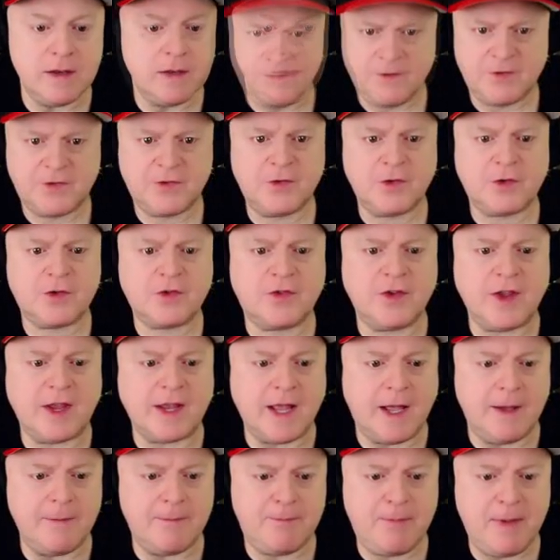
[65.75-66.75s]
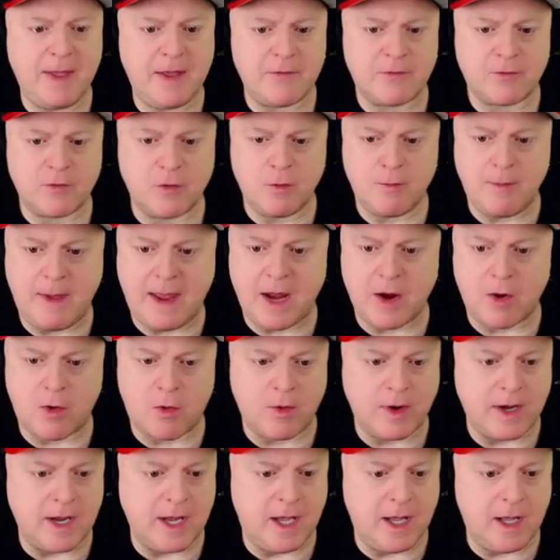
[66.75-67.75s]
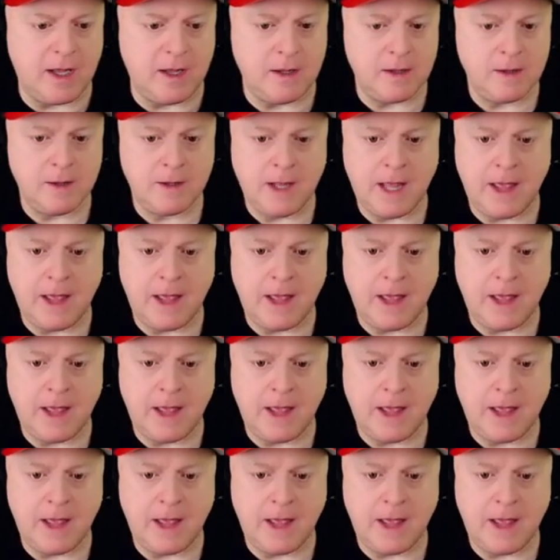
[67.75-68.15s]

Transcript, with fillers: This looks like a bedroom area.